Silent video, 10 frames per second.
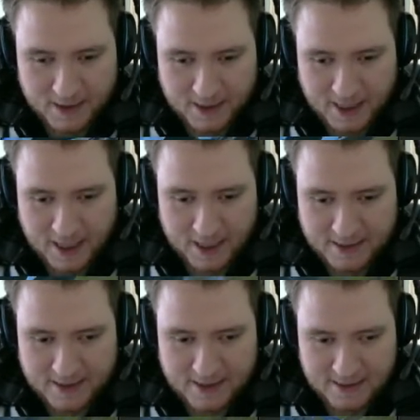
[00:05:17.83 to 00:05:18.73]

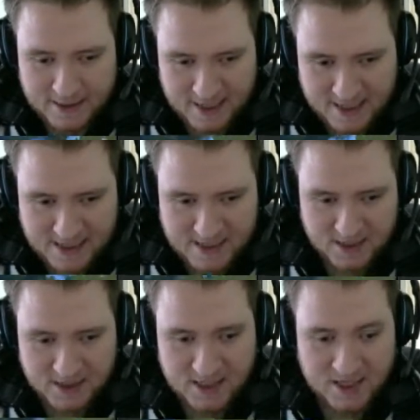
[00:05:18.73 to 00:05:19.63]
and then they're
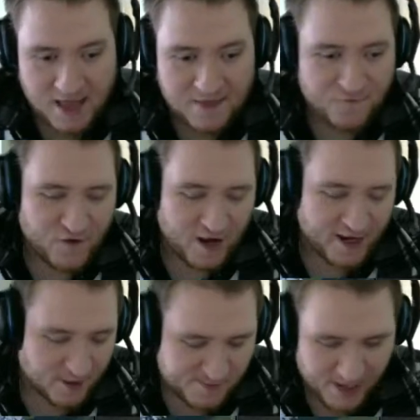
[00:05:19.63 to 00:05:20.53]
stunned. Then the fight
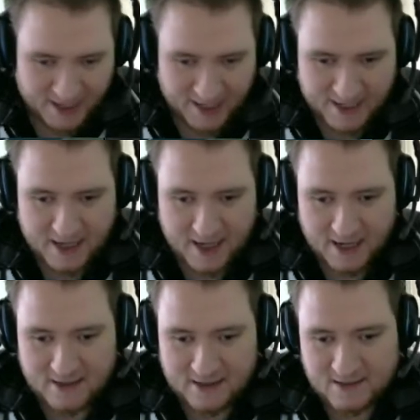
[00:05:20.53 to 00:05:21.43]
goes badly,
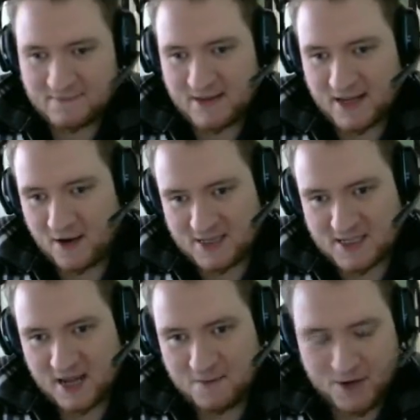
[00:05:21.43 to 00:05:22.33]
and they can't
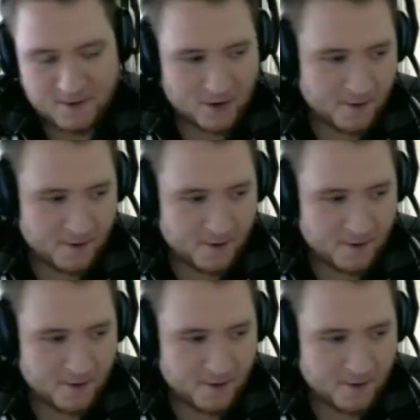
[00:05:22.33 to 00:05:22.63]
escape anymore.